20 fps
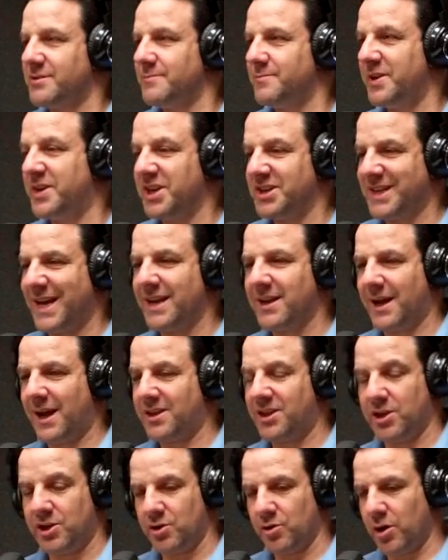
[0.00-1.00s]
you this, because
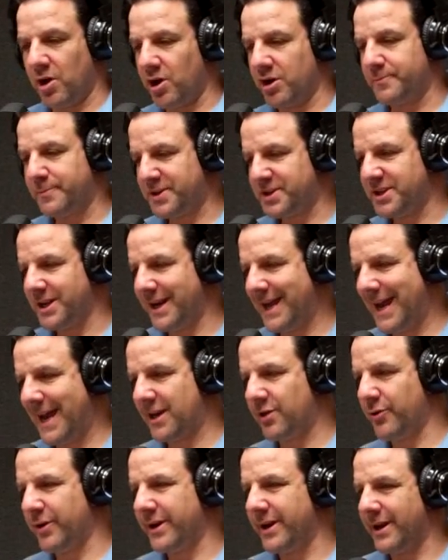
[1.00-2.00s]
I think you're 100%
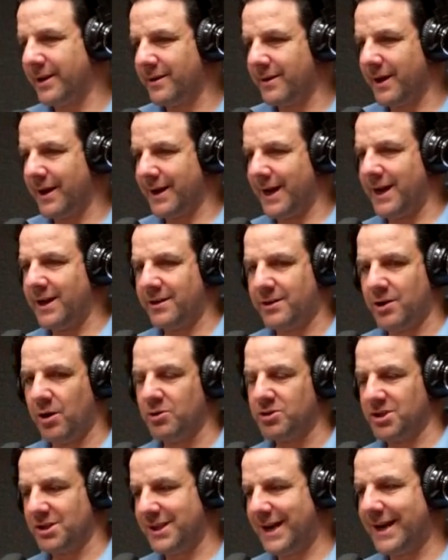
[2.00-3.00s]
accurate, and I
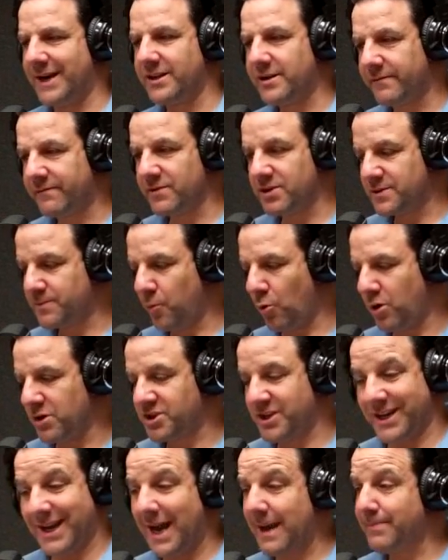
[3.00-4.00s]
coach a lot of different
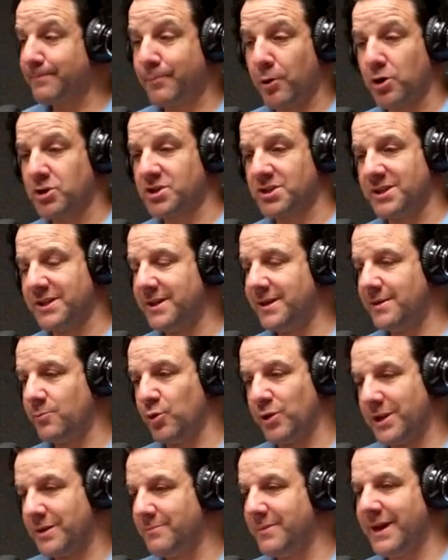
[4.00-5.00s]
sports, and I
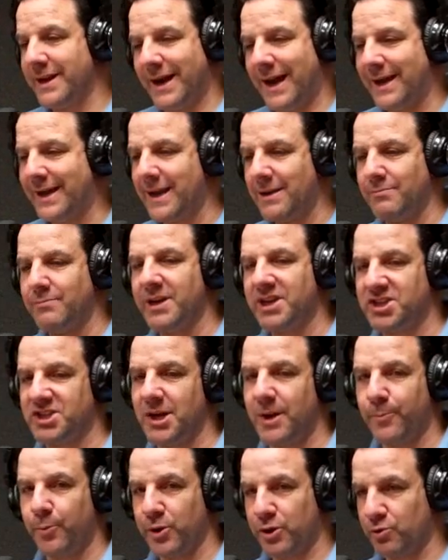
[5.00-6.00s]
personally will admit I get
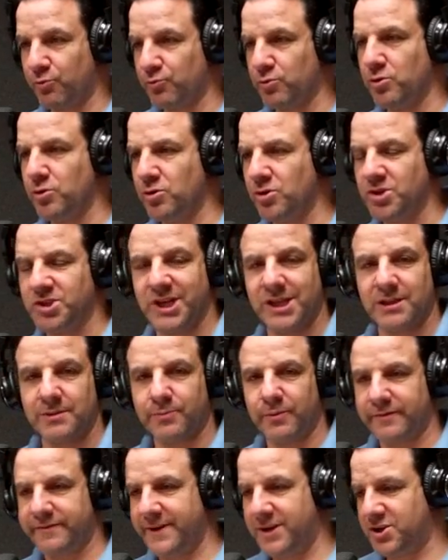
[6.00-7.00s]
mixed up with the rules
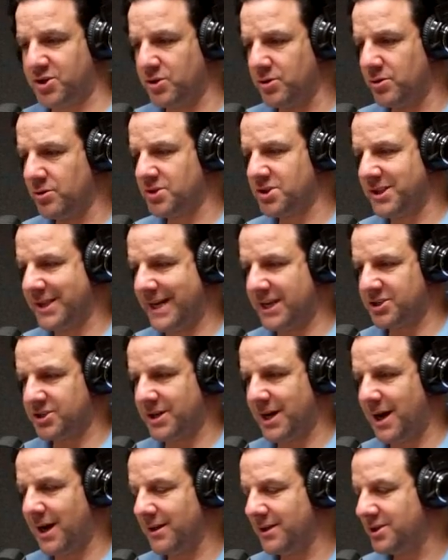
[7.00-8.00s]
at the
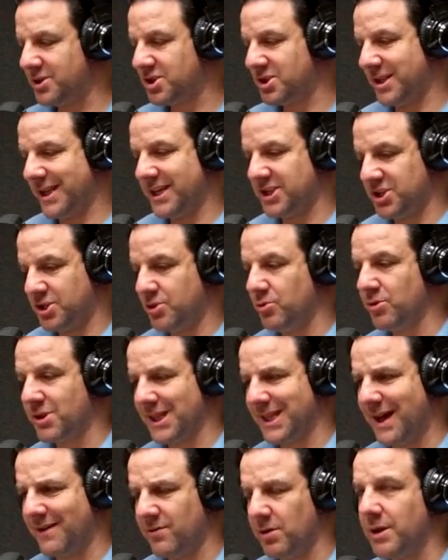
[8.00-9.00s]

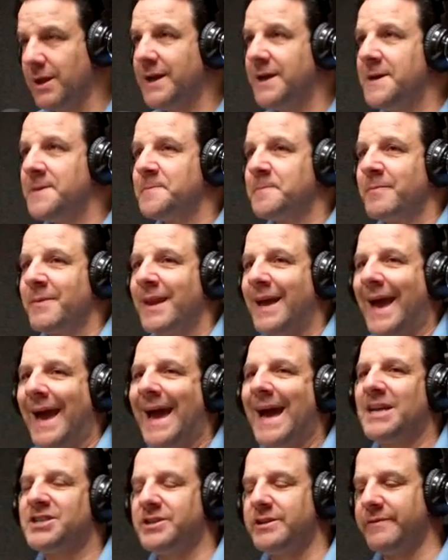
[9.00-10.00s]
professional/college/youth level.
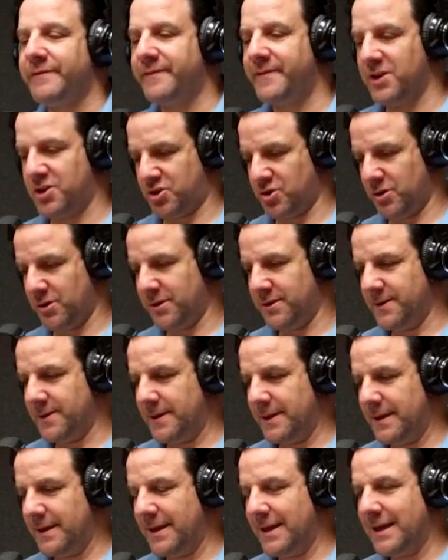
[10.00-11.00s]
As an
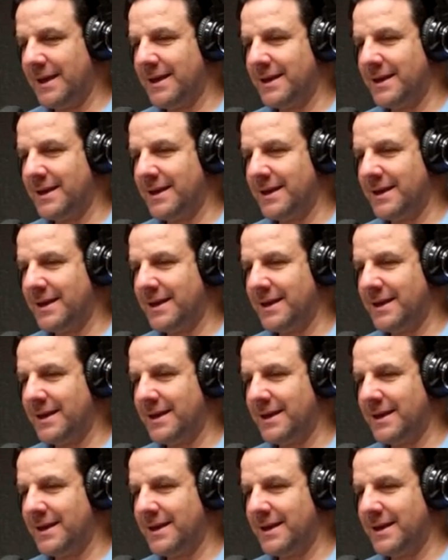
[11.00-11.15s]
official,